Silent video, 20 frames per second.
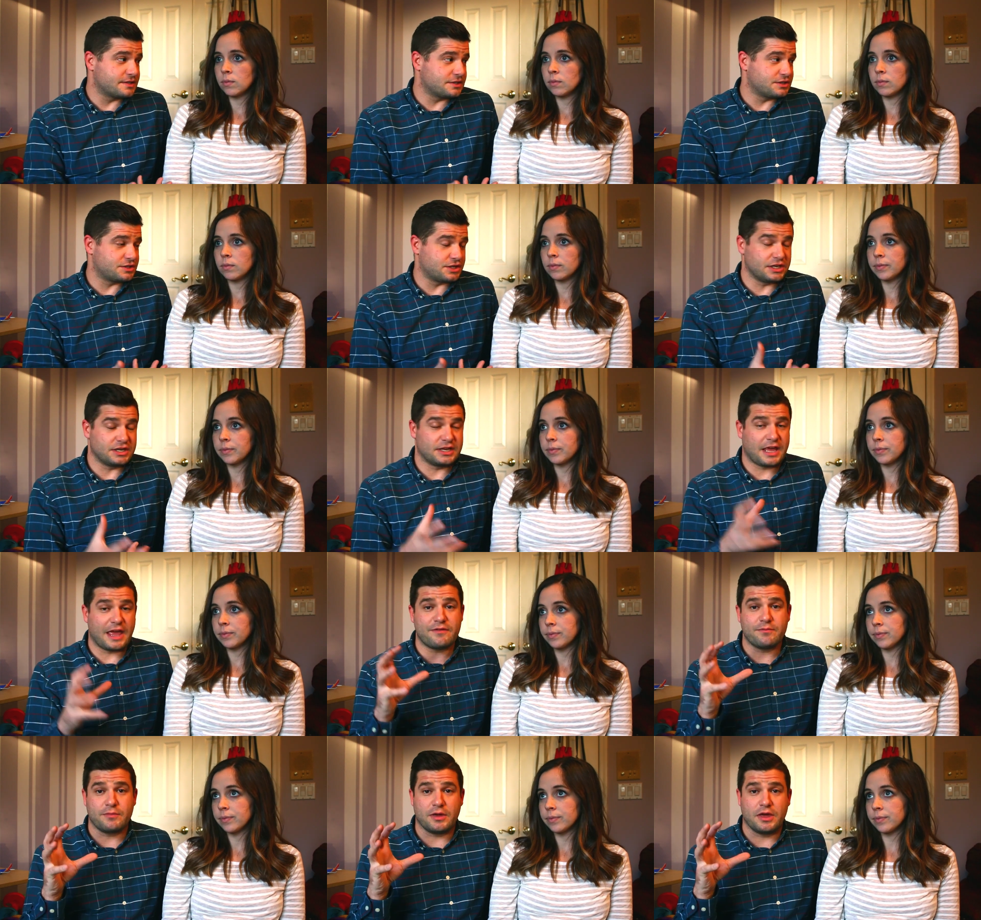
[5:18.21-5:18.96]
Speaker 1: She
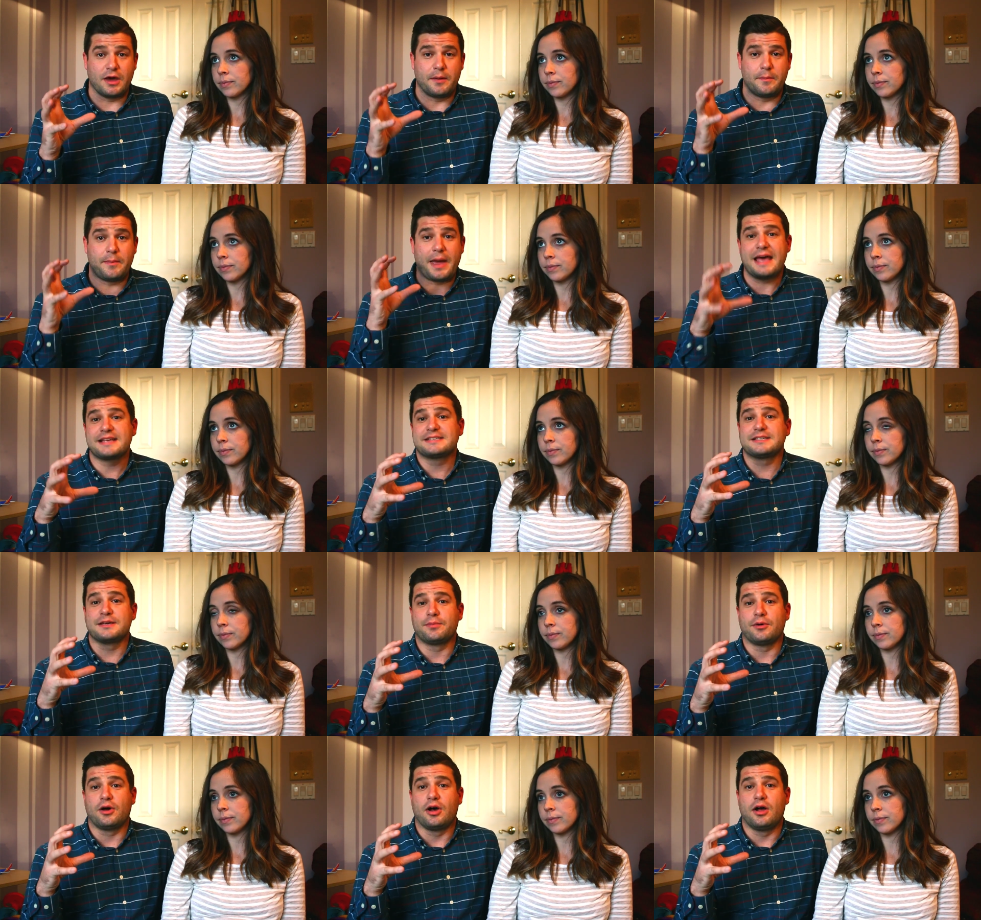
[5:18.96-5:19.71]
gave me a
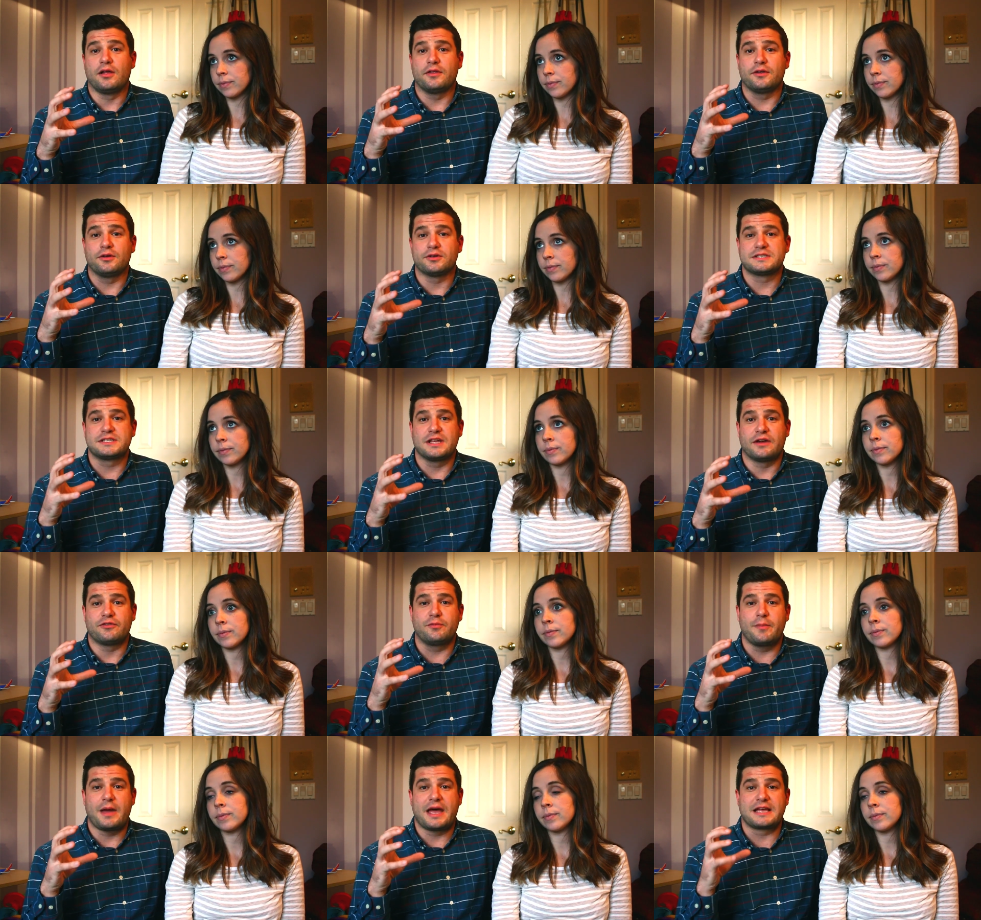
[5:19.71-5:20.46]
basketball, a little
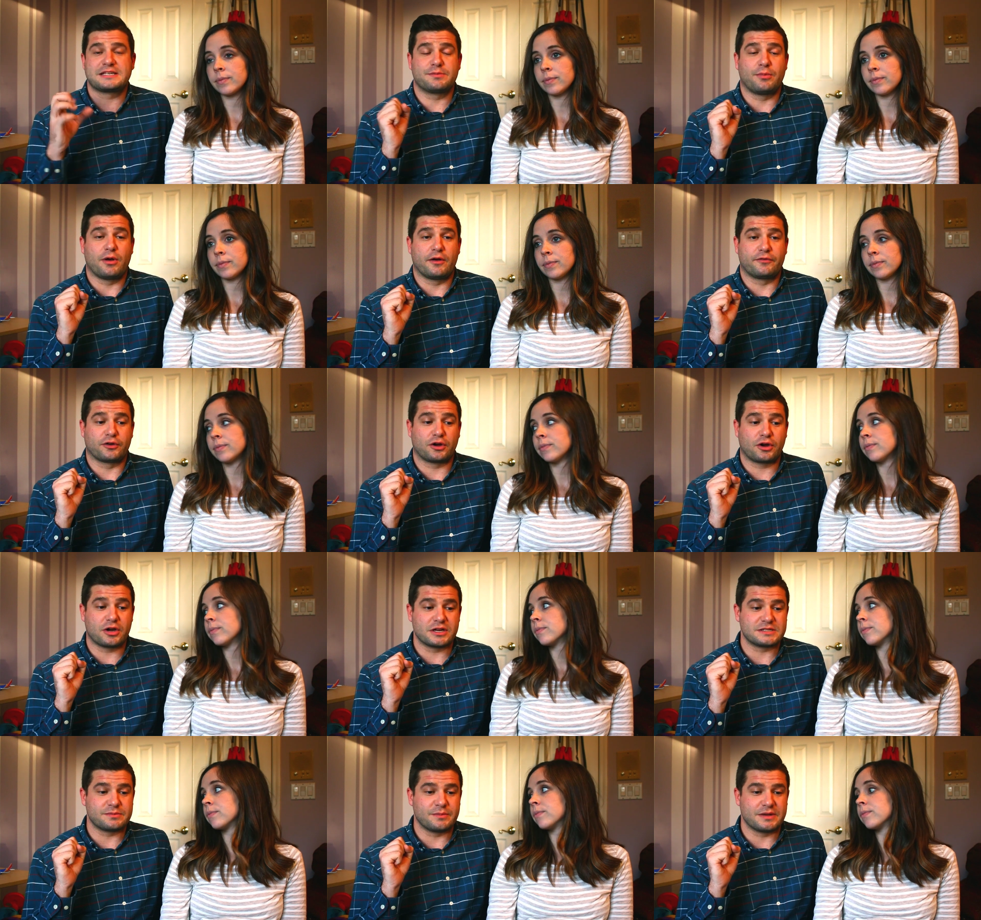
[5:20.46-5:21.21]
stuffed basketball for
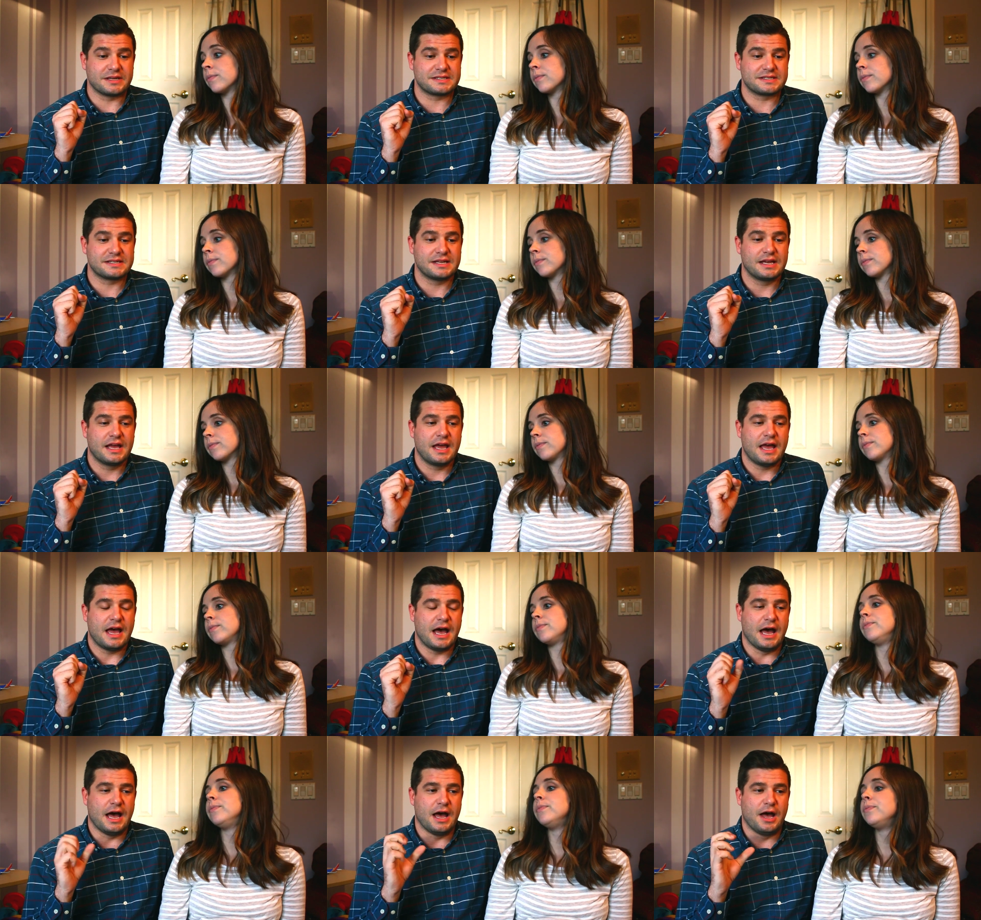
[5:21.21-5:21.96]
Christmas,
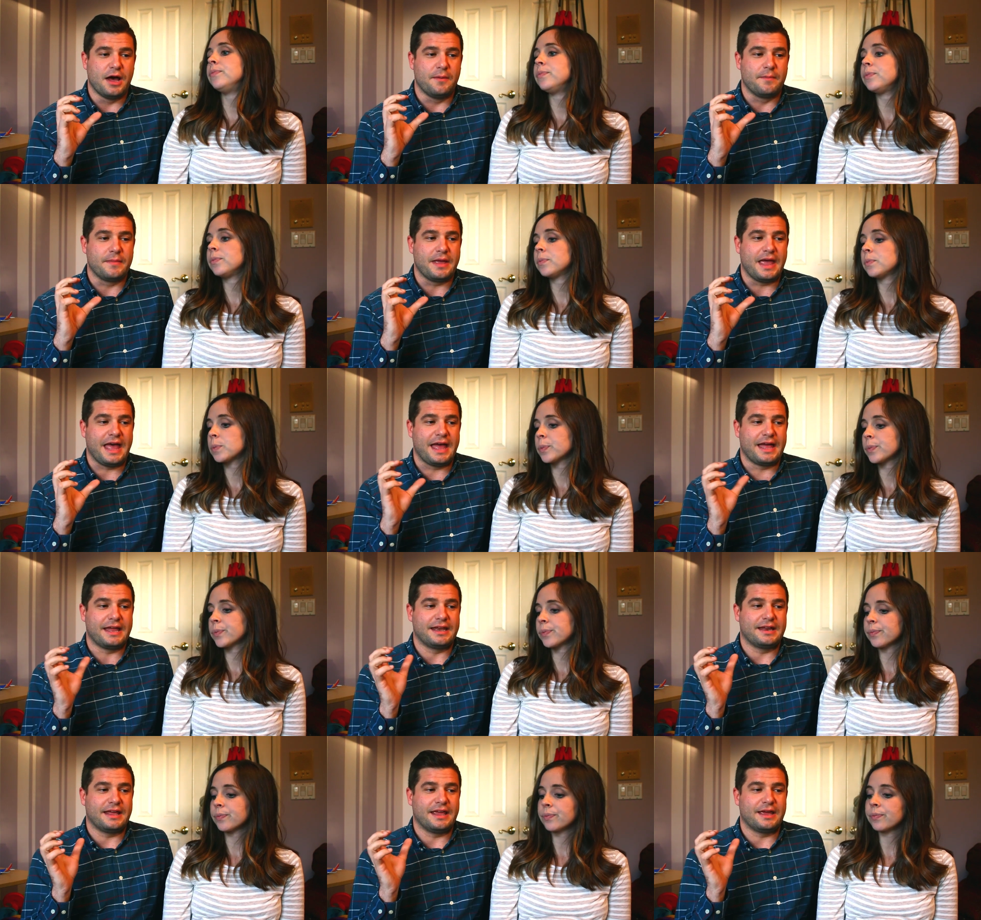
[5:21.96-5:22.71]

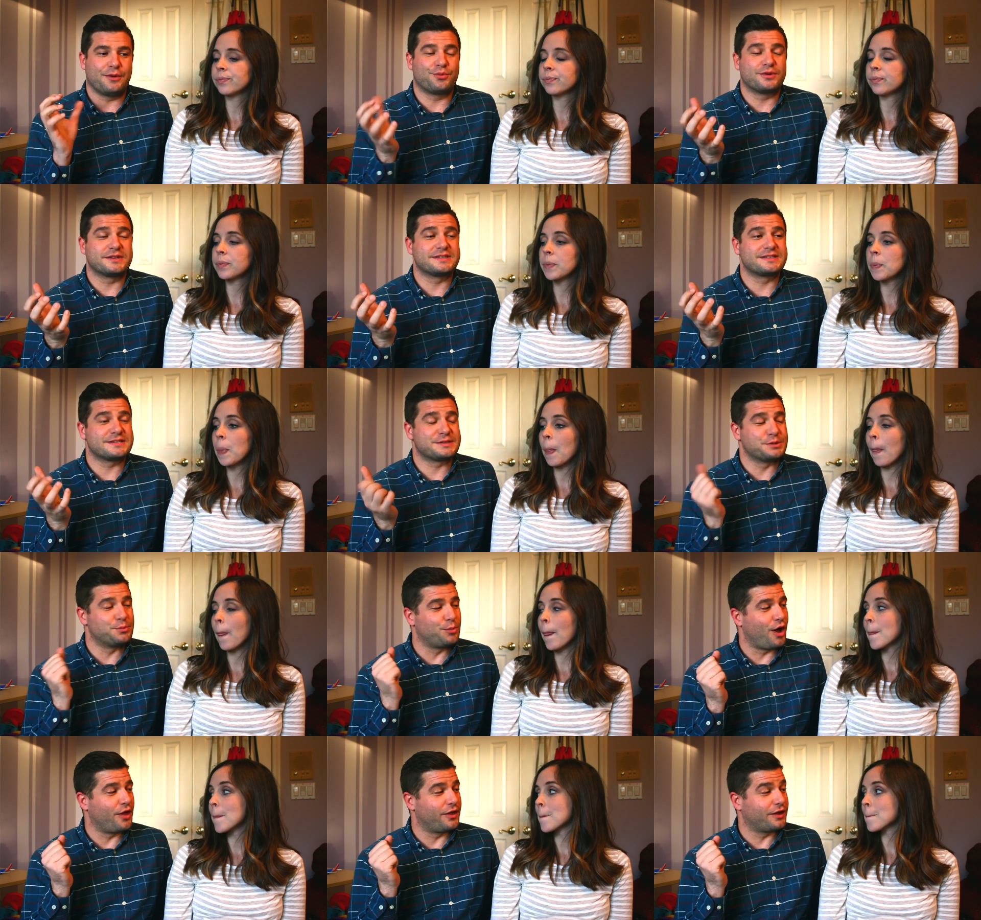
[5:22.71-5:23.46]
and it was
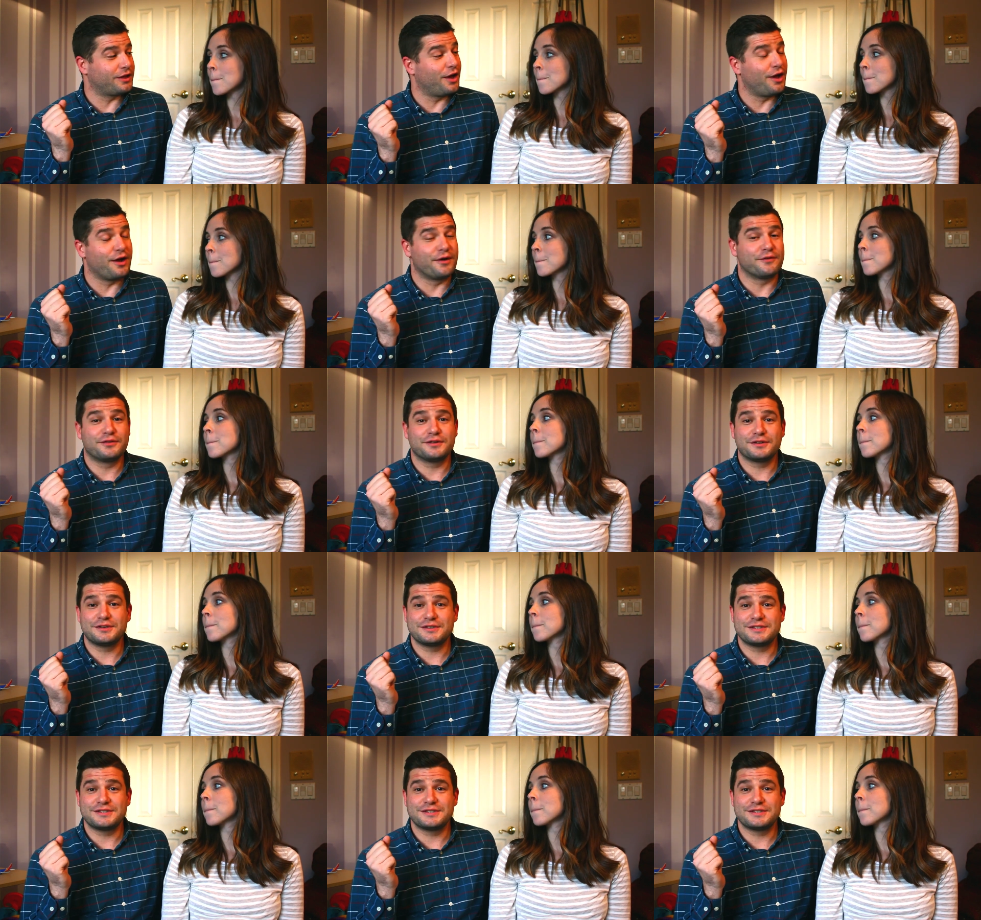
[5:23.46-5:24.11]
symbolic of